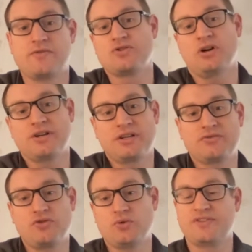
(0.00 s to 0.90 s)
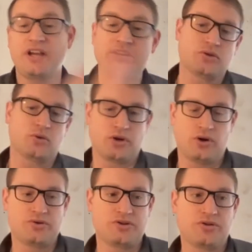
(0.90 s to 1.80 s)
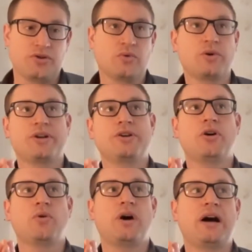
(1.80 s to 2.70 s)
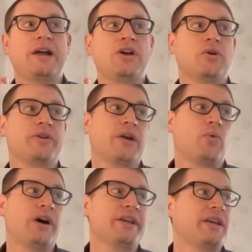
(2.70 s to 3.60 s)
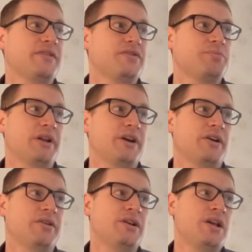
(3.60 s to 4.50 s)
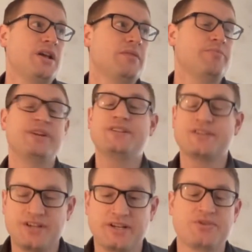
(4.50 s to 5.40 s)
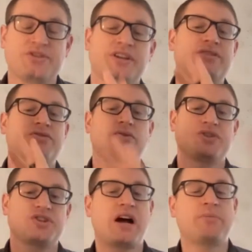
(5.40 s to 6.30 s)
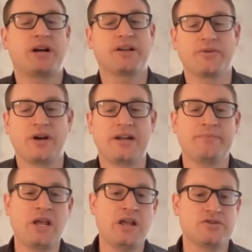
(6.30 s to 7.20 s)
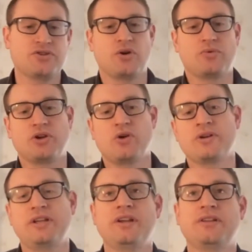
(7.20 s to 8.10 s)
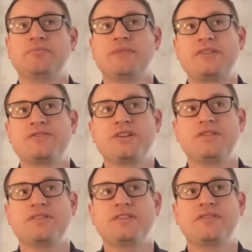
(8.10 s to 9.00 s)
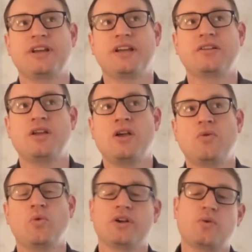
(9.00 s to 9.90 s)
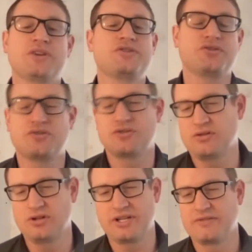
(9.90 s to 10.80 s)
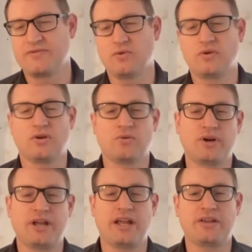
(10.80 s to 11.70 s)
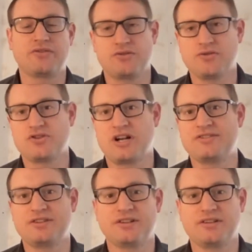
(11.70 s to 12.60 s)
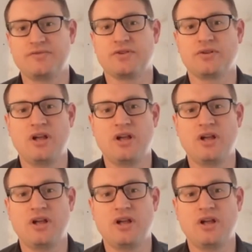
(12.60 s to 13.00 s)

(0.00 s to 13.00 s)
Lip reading: talking to a technical coach, they're want to know why can't this player bend his hips to get into a shot pocket, right? So going in, that's going to dictate what question you're looking for or what answer you're trying to deliver